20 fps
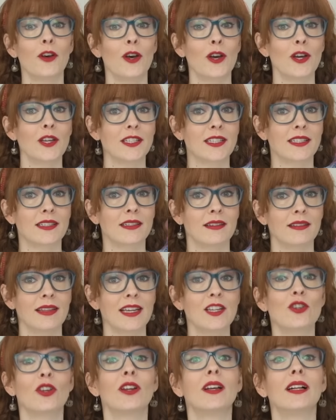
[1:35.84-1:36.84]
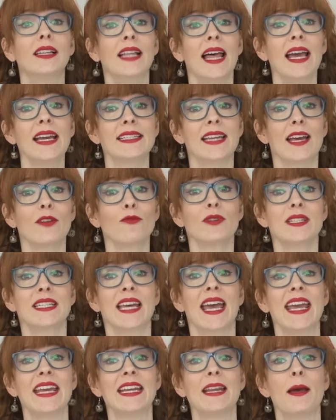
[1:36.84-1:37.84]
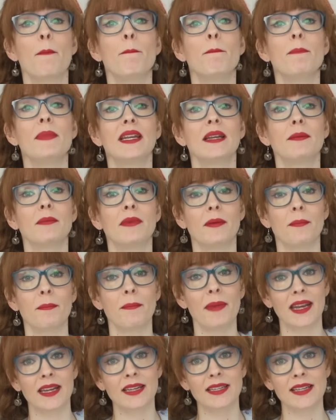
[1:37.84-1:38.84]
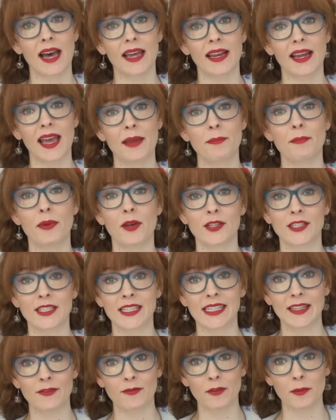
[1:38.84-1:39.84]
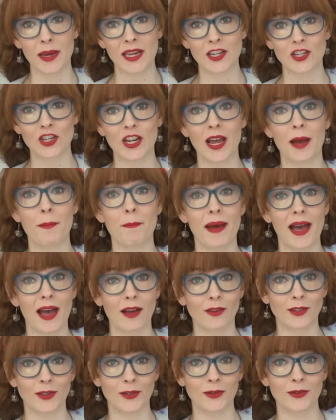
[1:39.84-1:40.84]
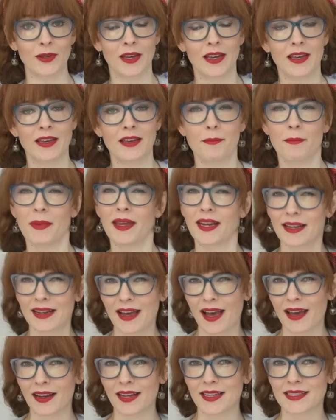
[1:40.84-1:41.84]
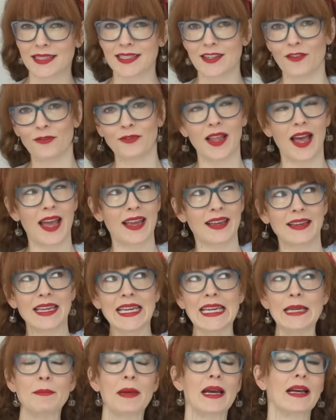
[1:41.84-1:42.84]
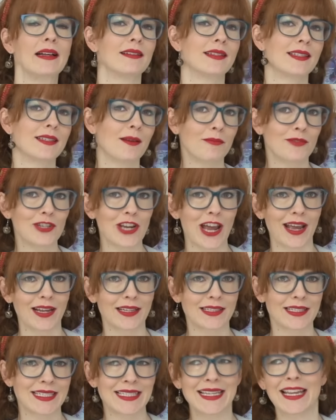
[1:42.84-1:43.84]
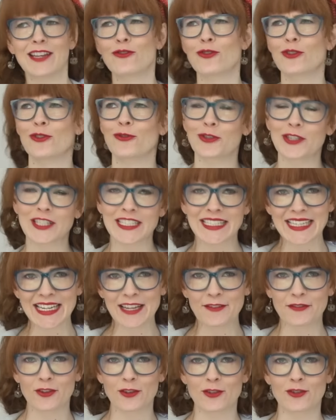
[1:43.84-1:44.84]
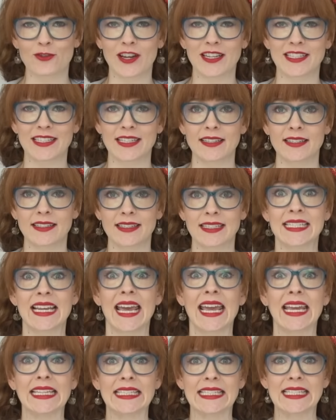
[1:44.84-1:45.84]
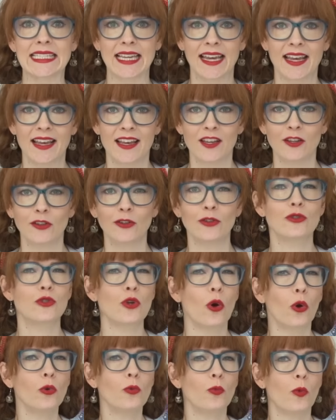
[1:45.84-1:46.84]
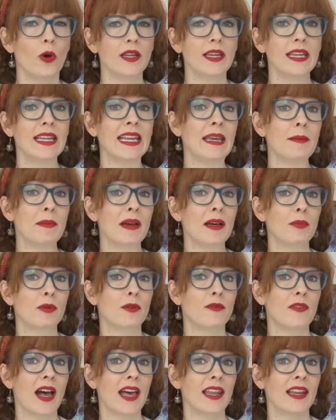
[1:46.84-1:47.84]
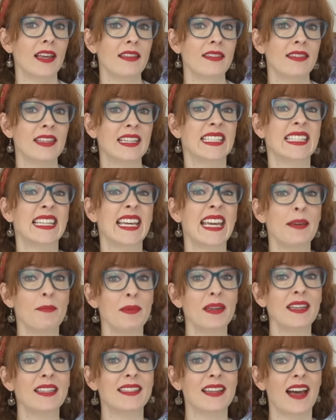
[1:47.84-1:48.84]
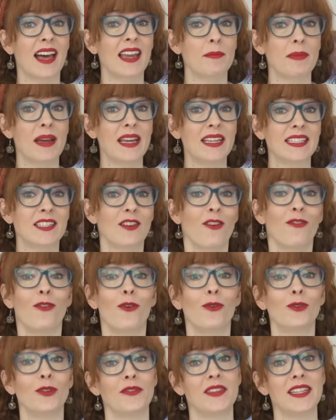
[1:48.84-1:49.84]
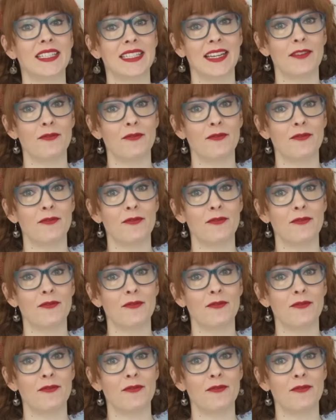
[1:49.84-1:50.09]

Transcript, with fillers: First, they should collect and retain minimum metadata and personal information about you. Metadata is stuff like email subjects, sender and receiver addresses, dates. You don't want an email provider that is keeping a database of all of this